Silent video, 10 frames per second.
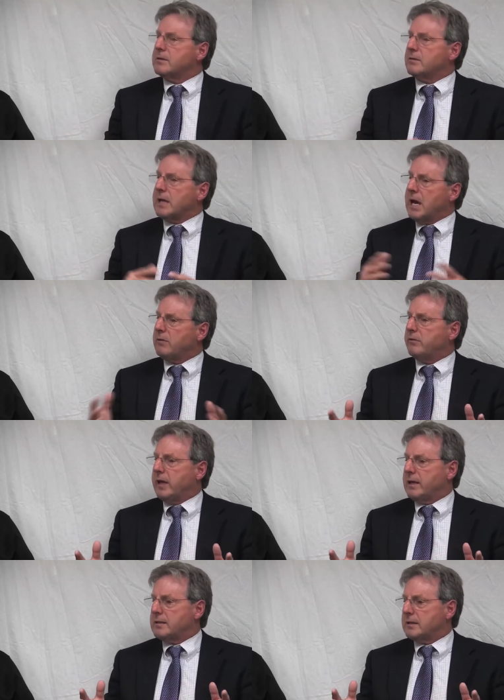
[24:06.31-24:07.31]
So now in
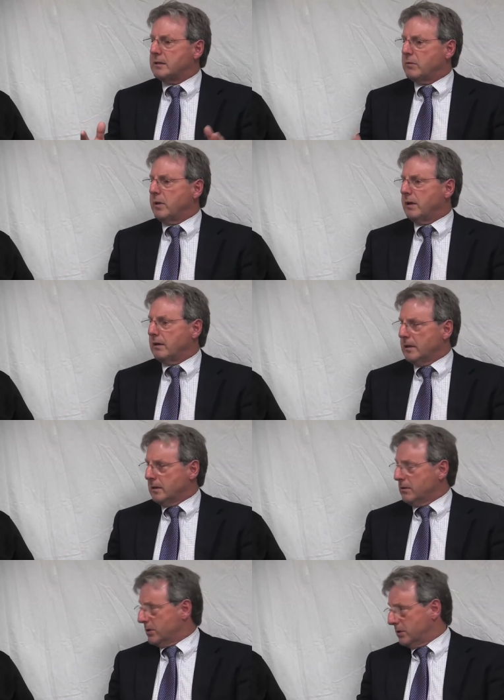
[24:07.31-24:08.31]
vacancy committee,
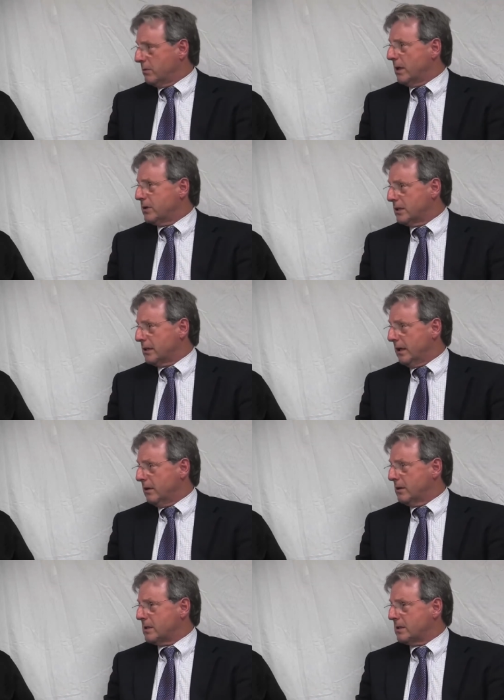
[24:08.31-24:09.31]
there's 2
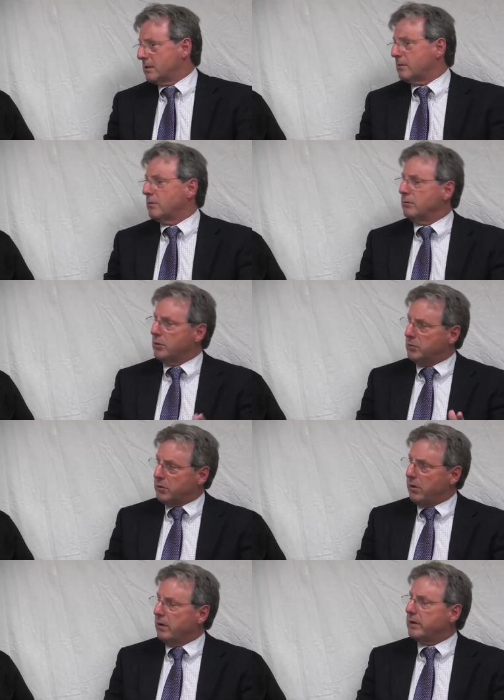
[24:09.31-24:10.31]
legislators, Ruth
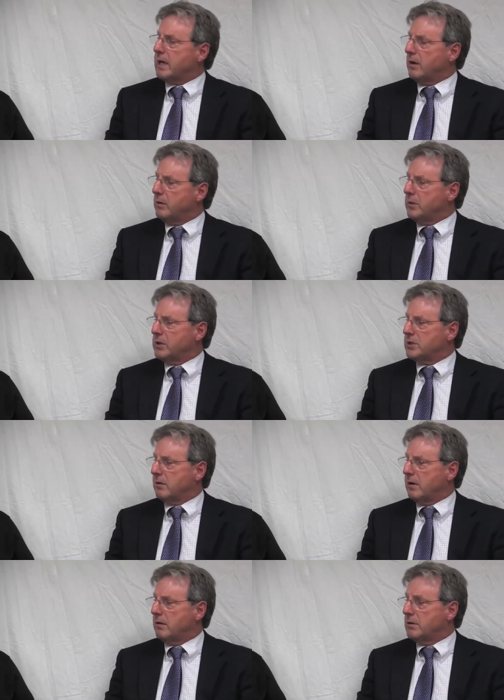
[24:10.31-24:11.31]
Doyle, the county
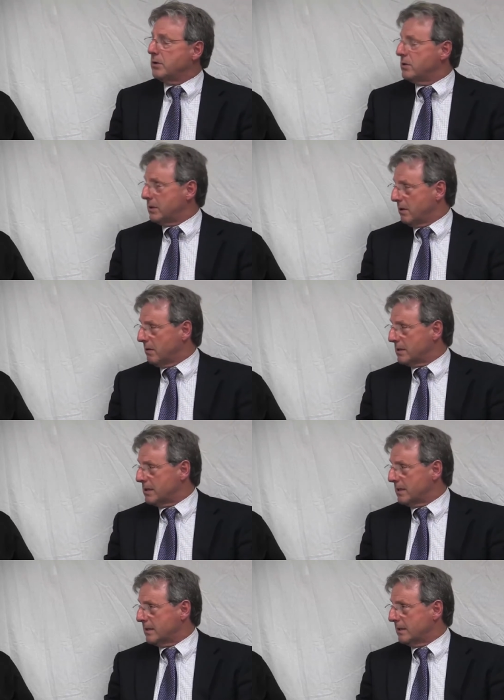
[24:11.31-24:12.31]
administrator, usually her
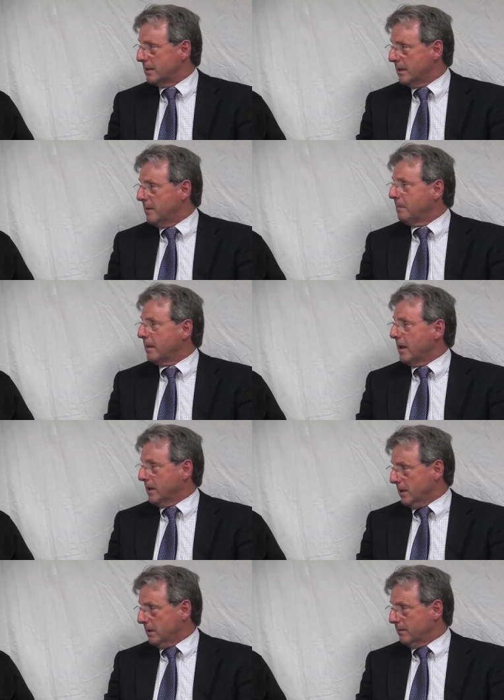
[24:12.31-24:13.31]
assistant,
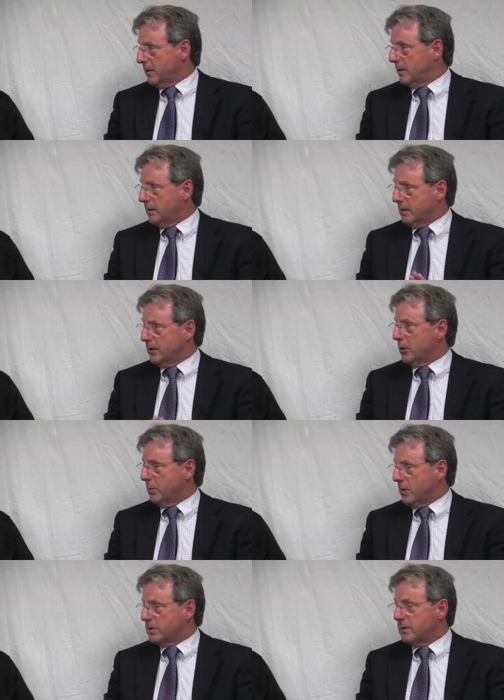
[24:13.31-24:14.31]
and
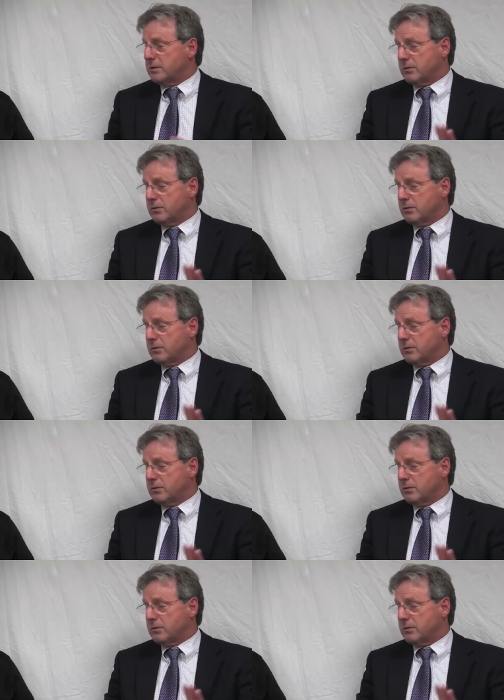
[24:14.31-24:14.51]
another person.